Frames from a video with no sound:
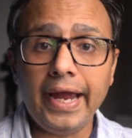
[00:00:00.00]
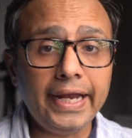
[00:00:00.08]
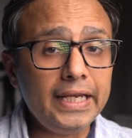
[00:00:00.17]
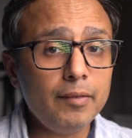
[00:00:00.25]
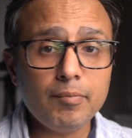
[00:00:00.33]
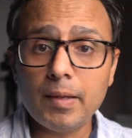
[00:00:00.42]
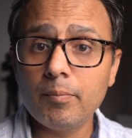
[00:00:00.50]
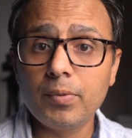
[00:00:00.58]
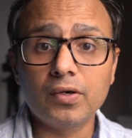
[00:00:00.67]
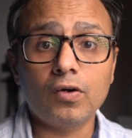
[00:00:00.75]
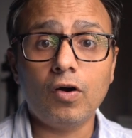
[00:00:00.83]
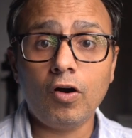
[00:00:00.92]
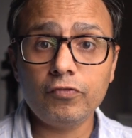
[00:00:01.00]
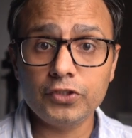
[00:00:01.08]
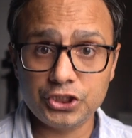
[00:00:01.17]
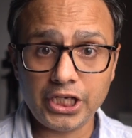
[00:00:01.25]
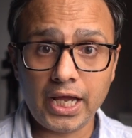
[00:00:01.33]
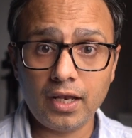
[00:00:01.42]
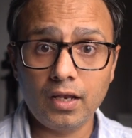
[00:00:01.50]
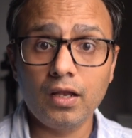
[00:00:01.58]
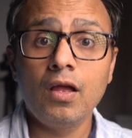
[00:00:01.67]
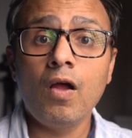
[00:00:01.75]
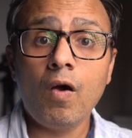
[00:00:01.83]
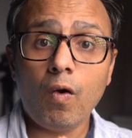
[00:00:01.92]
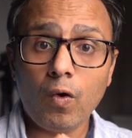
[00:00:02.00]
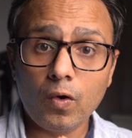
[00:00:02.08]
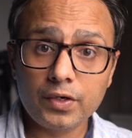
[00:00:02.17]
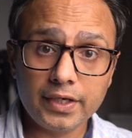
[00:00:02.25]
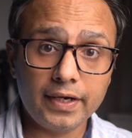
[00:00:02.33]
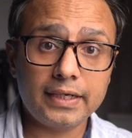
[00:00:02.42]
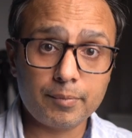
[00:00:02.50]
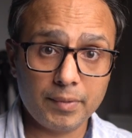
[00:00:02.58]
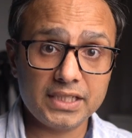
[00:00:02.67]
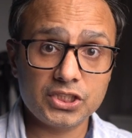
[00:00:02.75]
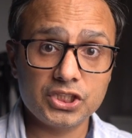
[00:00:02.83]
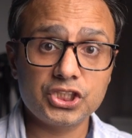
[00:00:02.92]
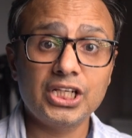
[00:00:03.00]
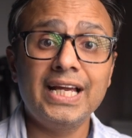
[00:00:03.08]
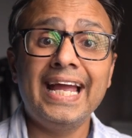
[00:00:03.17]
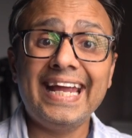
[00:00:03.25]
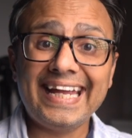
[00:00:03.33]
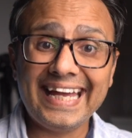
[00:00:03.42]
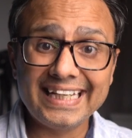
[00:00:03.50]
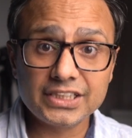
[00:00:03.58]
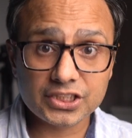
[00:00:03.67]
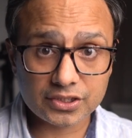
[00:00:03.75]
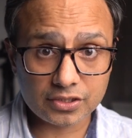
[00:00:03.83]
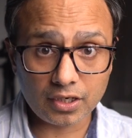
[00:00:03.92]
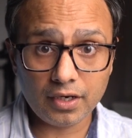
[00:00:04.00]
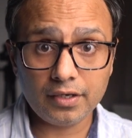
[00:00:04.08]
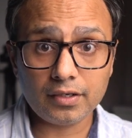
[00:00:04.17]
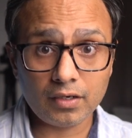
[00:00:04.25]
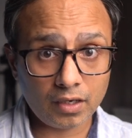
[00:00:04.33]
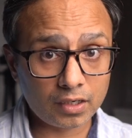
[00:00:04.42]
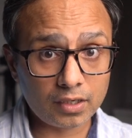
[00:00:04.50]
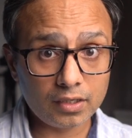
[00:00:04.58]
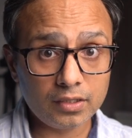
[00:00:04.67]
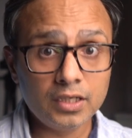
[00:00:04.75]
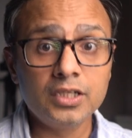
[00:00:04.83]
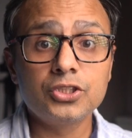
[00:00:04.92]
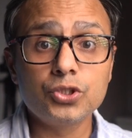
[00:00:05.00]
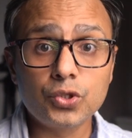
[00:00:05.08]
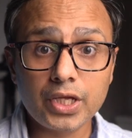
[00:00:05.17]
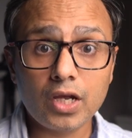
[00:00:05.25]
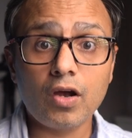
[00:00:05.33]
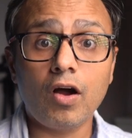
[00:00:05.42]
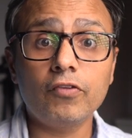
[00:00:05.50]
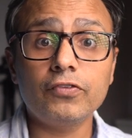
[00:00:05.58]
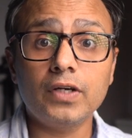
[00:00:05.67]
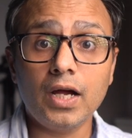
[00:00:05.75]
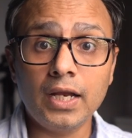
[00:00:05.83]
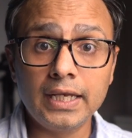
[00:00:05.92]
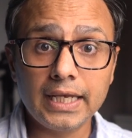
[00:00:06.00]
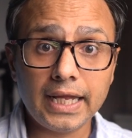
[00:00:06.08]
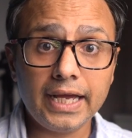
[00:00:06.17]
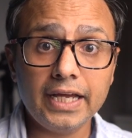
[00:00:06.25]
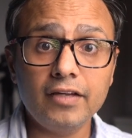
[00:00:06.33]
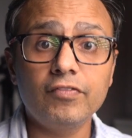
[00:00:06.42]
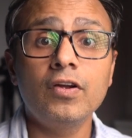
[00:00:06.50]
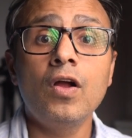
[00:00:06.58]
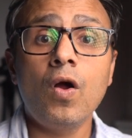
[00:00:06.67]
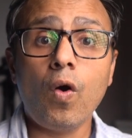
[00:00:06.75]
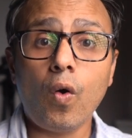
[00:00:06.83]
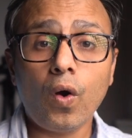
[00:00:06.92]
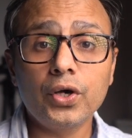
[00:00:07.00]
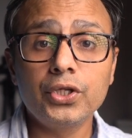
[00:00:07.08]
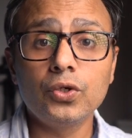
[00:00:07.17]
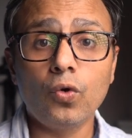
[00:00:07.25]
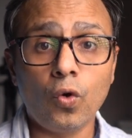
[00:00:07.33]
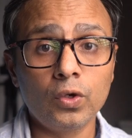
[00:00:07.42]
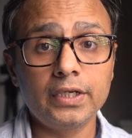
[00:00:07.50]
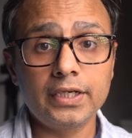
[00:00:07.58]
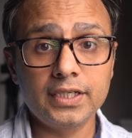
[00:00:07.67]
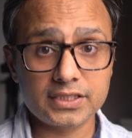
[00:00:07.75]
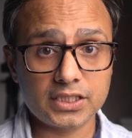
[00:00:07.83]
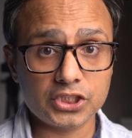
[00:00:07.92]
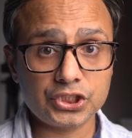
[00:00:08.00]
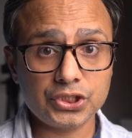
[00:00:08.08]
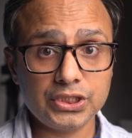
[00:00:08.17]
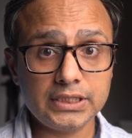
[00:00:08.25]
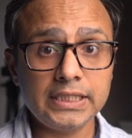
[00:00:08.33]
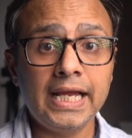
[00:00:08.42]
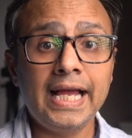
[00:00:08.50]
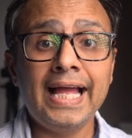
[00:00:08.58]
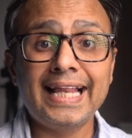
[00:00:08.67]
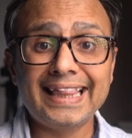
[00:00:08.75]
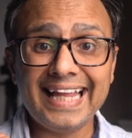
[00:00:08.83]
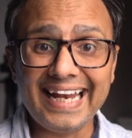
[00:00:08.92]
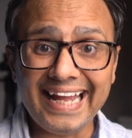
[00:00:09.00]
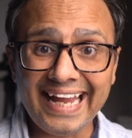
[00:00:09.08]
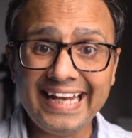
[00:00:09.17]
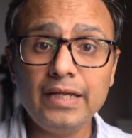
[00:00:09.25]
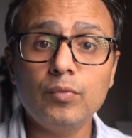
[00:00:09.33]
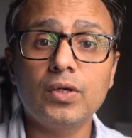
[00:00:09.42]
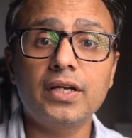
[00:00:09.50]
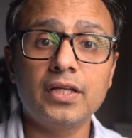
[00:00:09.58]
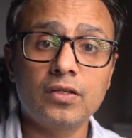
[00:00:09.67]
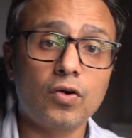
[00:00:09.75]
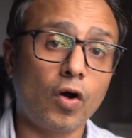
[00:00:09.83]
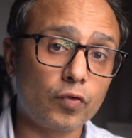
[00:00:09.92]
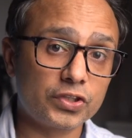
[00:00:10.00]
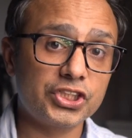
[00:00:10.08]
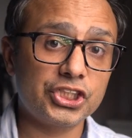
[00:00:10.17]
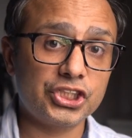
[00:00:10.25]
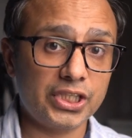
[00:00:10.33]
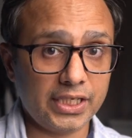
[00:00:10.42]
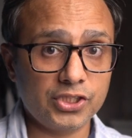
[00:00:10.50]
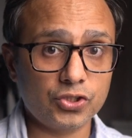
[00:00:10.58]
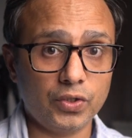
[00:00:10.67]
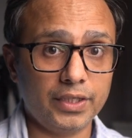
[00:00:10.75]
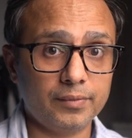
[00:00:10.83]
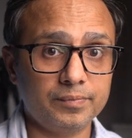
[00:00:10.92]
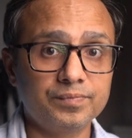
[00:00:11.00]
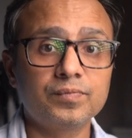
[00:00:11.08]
Any member of a channel or direct message can start a huddle to kick off a live audio-only discussions that anyone in the conversation can join.